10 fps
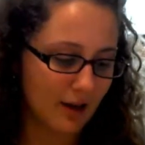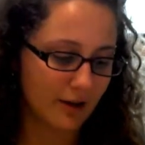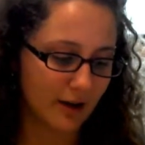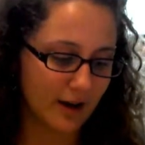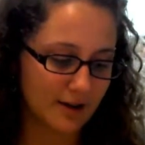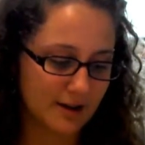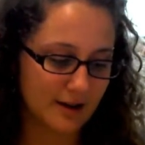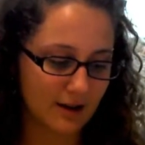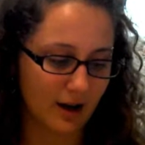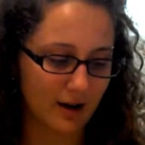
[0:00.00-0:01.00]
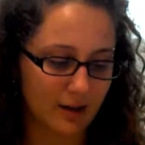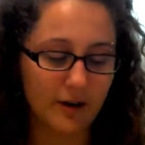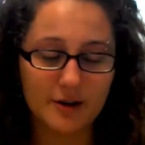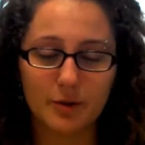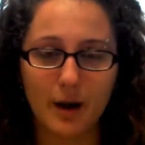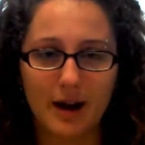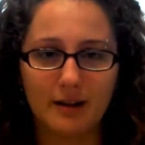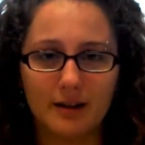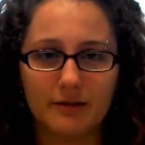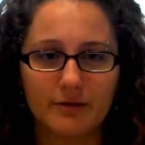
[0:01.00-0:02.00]
There is a
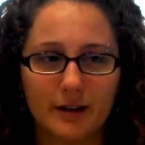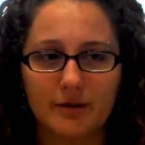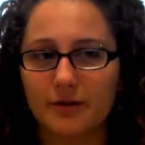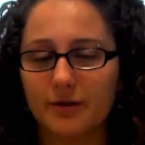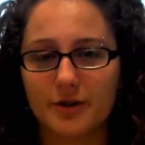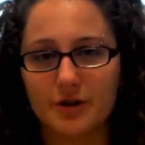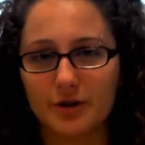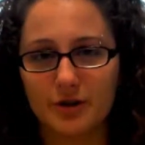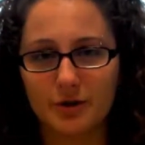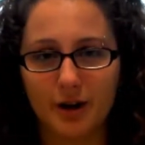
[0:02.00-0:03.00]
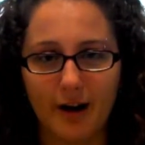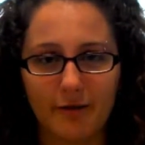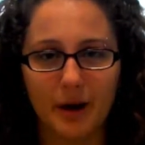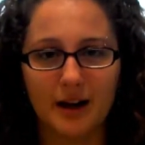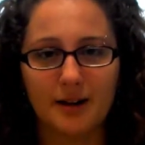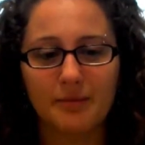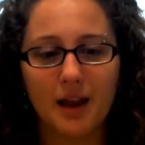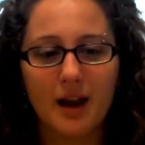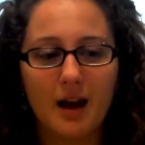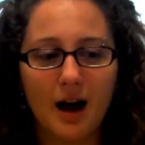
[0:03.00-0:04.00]
way, even for students who don't have money.
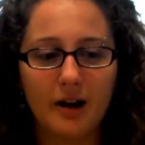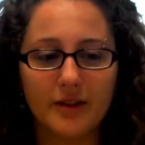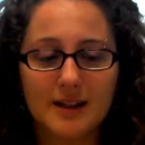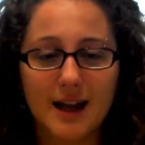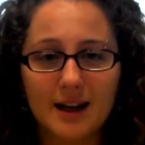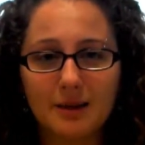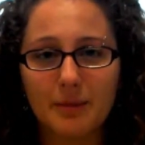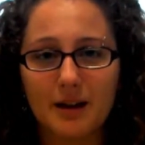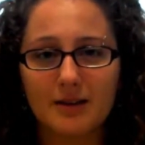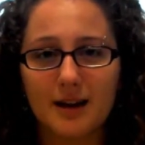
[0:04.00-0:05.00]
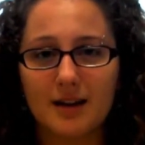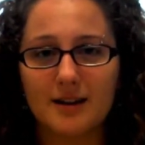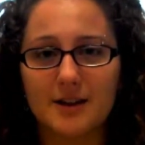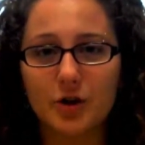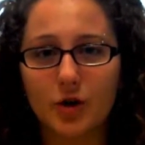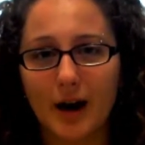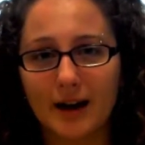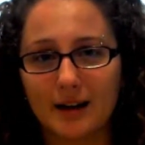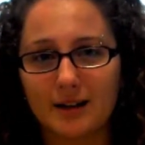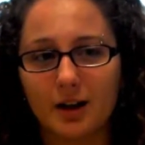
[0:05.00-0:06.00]
The second myth is
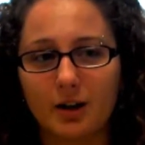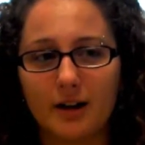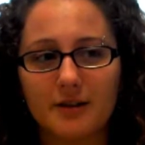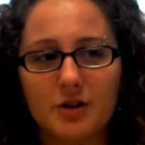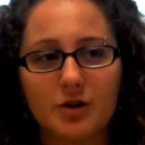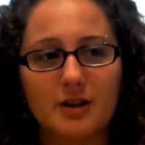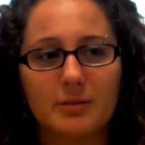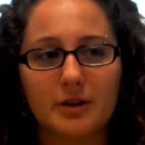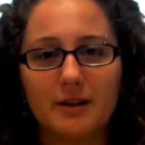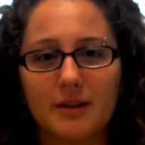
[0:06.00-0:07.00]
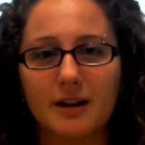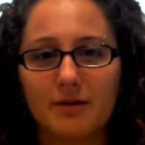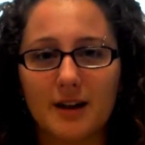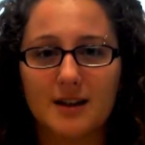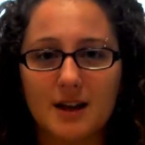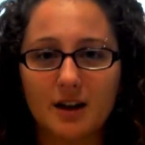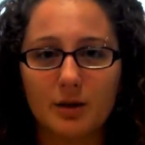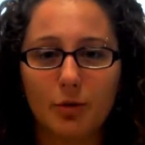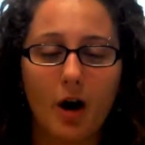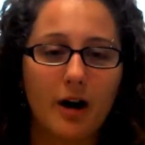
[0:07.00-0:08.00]
credit. A lot of students believe that if they study
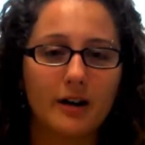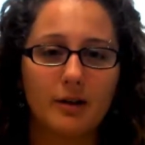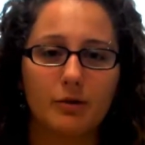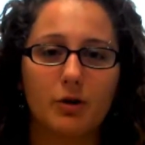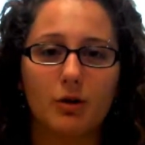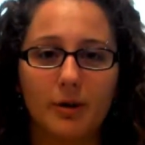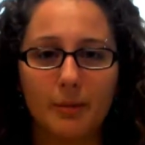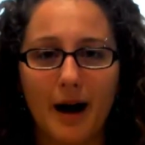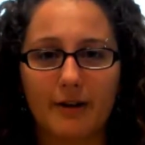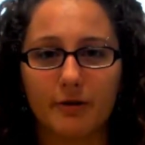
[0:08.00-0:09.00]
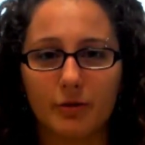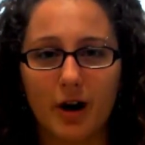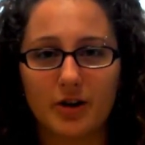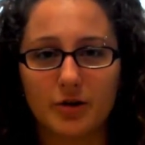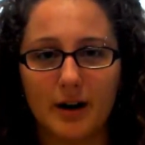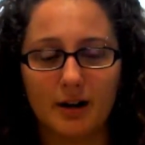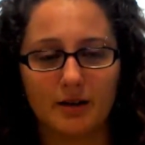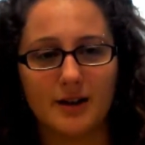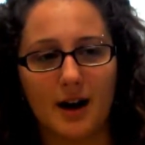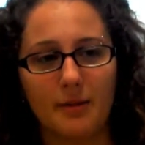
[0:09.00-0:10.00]
abroad, it will hold them back from graduating
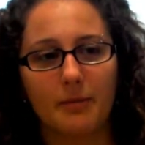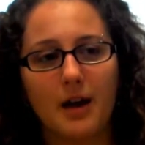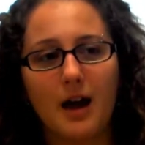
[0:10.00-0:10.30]
on time.